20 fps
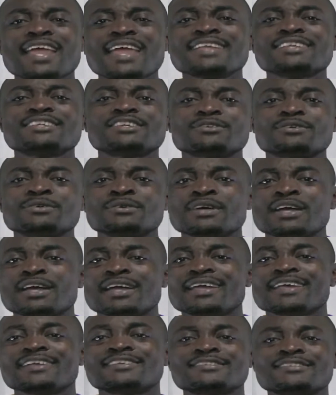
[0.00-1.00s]
angel
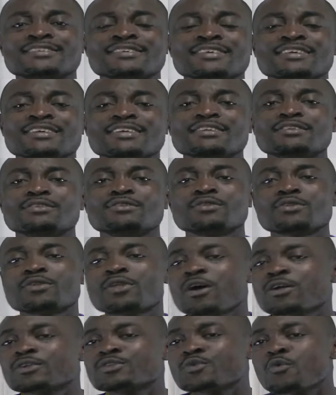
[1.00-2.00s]
is
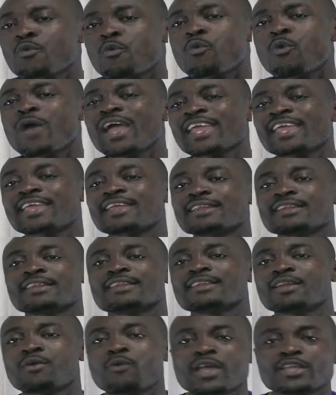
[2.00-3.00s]
not working
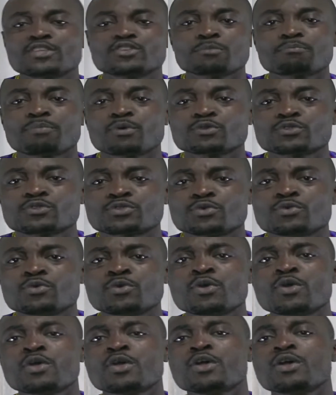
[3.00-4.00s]
the way it's supposed to.
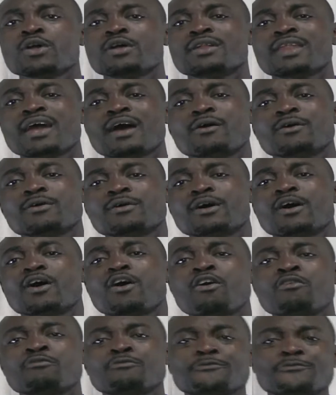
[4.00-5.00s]
Now,
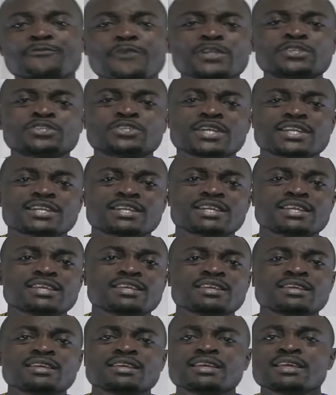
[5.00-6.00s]
unfortunately,
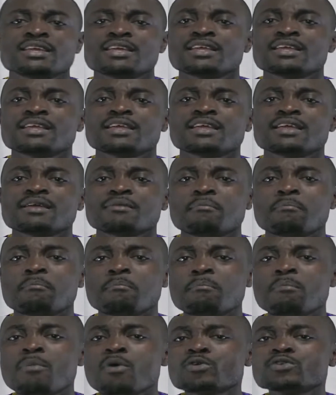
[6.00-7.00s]

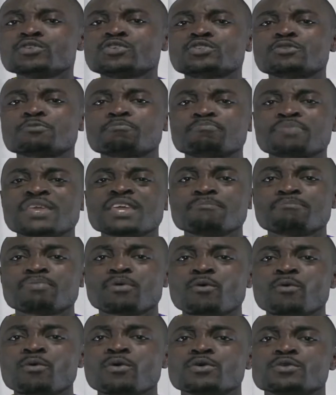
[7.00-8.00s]
most
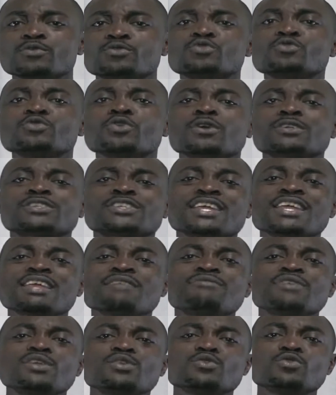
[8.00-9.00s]
people do not
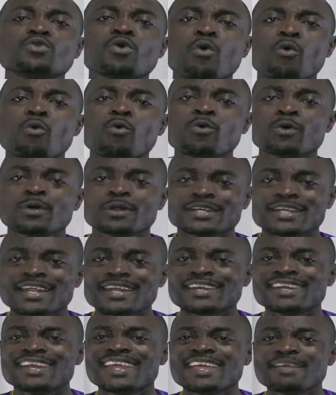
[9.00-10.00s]
even know the
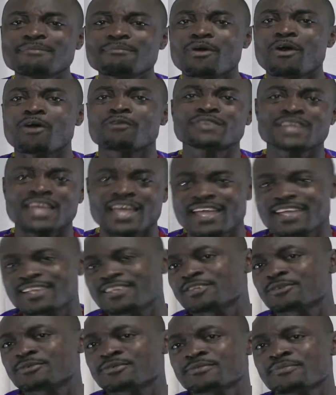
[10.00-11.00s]
name of their
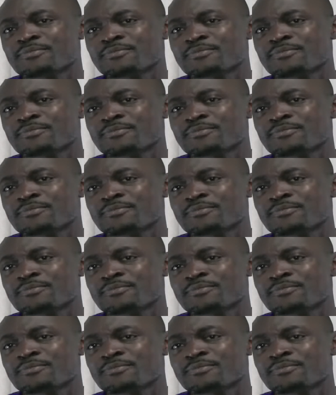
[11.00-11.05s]
angel.